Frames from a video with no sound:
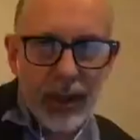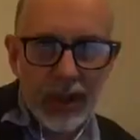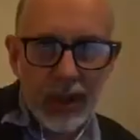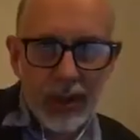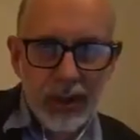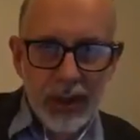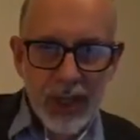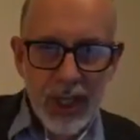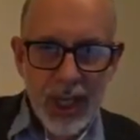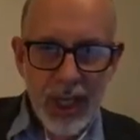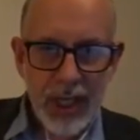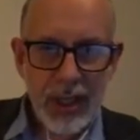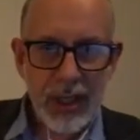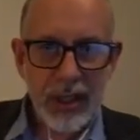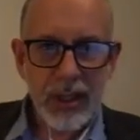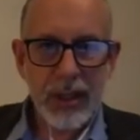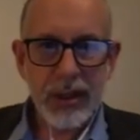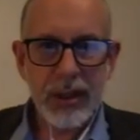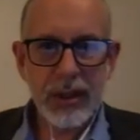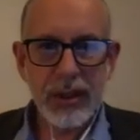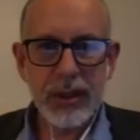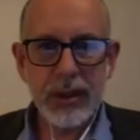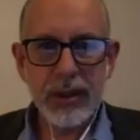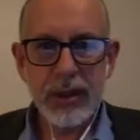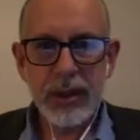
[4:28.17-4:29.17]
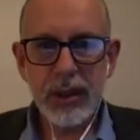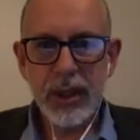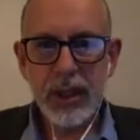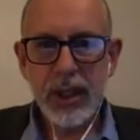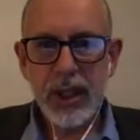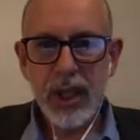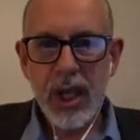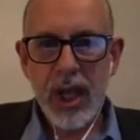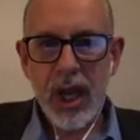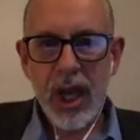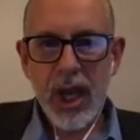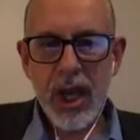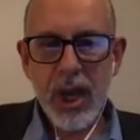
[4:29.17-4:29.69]
Okay,
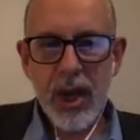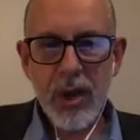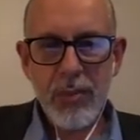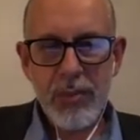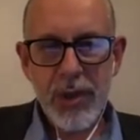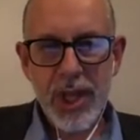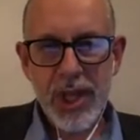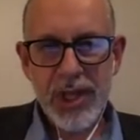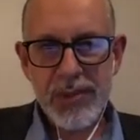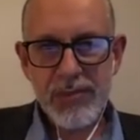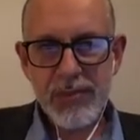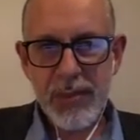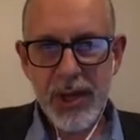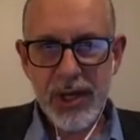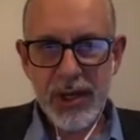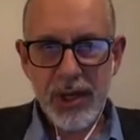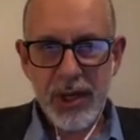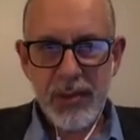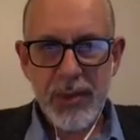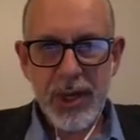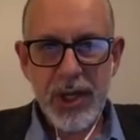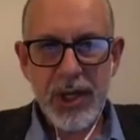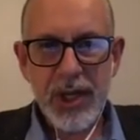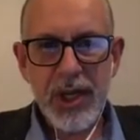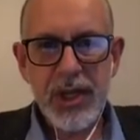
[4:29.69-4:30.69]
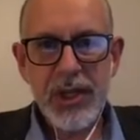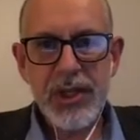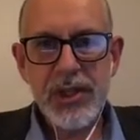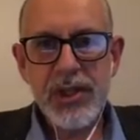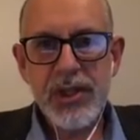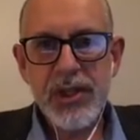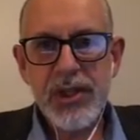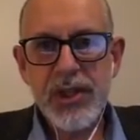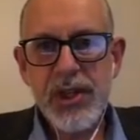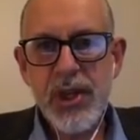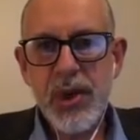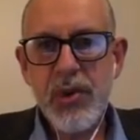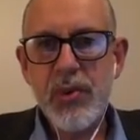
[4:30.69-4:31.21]
I hope that's better, but I
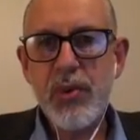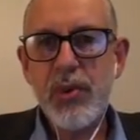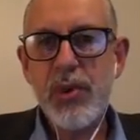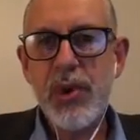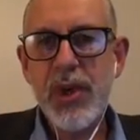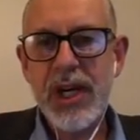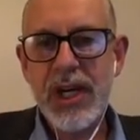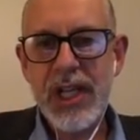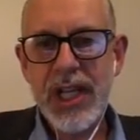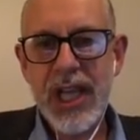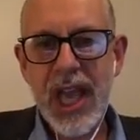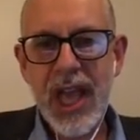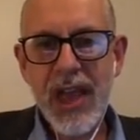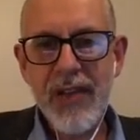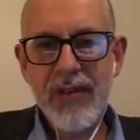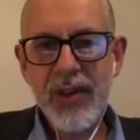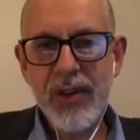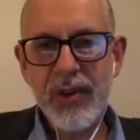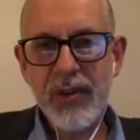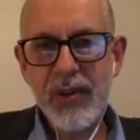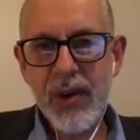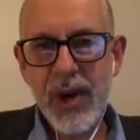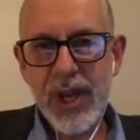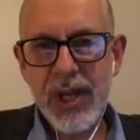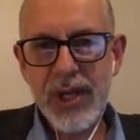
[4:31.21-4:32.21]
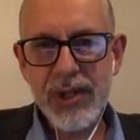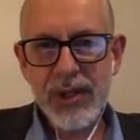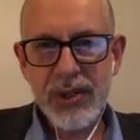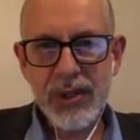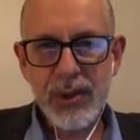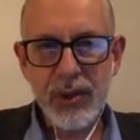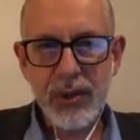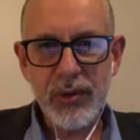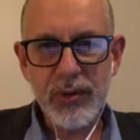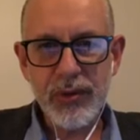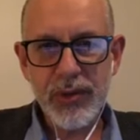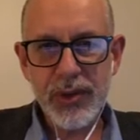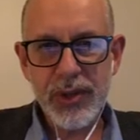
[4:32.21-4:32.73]
don't really have a great tool
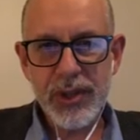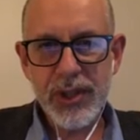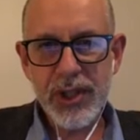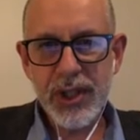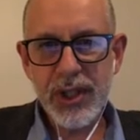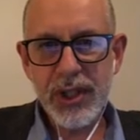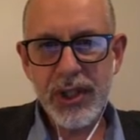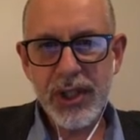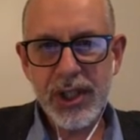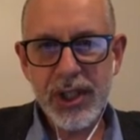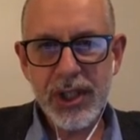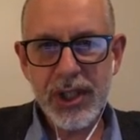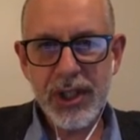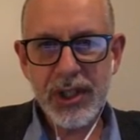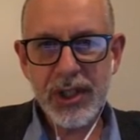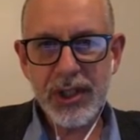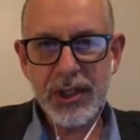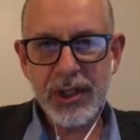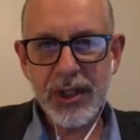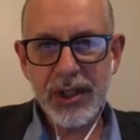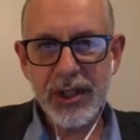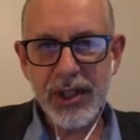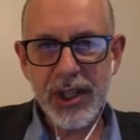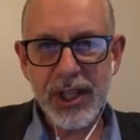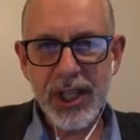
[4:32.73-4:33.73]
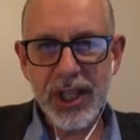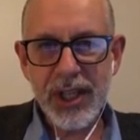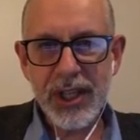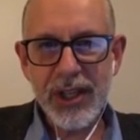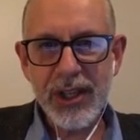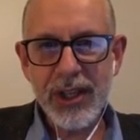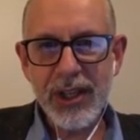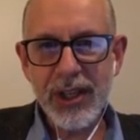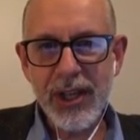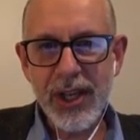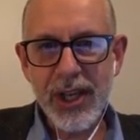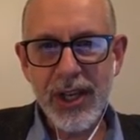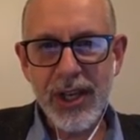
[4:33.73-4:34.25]
for turning it
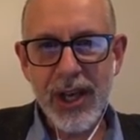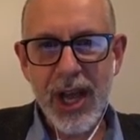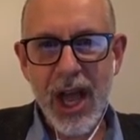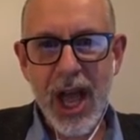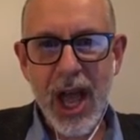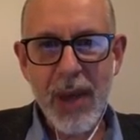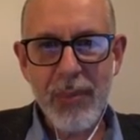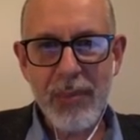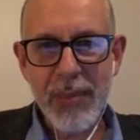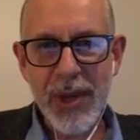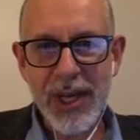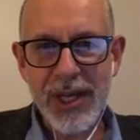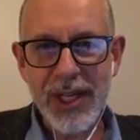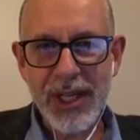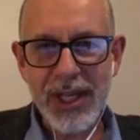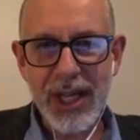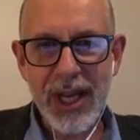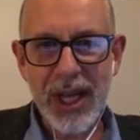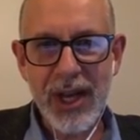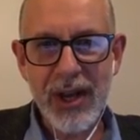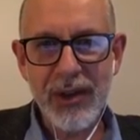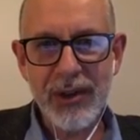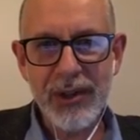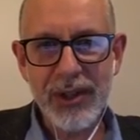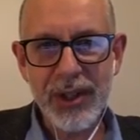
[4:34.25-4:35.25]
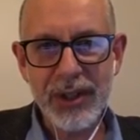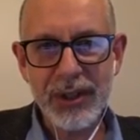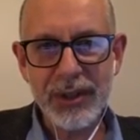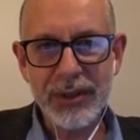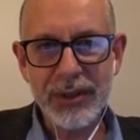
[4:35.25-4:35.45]
up any louder.